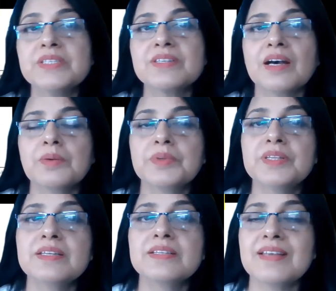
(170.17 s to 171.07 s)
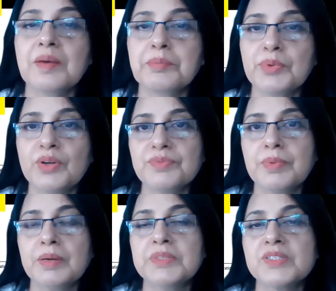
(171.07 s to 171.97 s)
We start with an example of
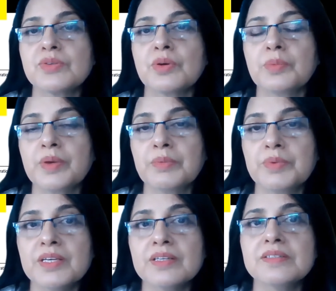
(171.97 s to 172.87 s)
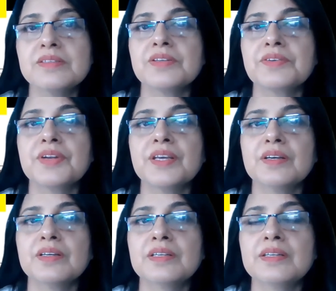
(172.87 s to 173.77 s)
bubble sort where we are considering
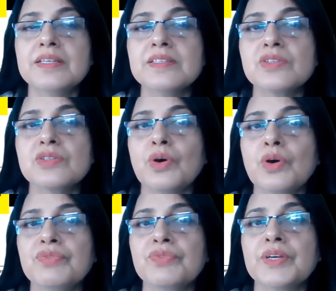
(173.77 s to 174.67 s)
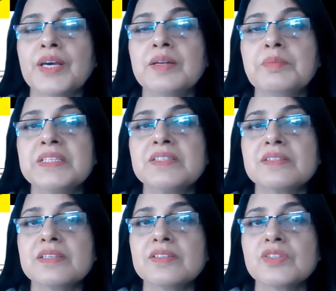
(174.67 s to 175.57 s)
a list of
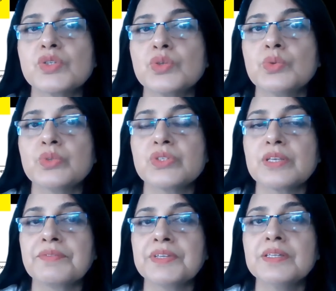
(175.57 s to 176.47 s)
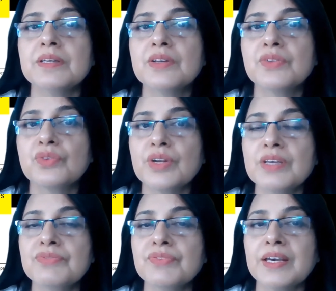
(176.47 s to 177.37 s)
elements 6, 2, 7,
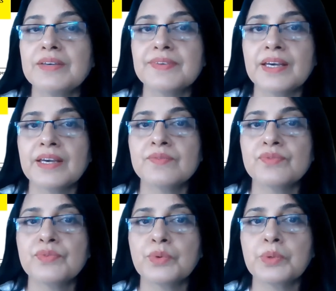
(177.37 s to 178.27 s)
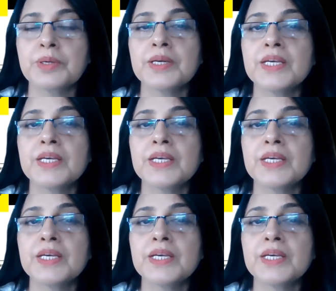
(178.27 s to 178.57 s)
3, 5, and 4.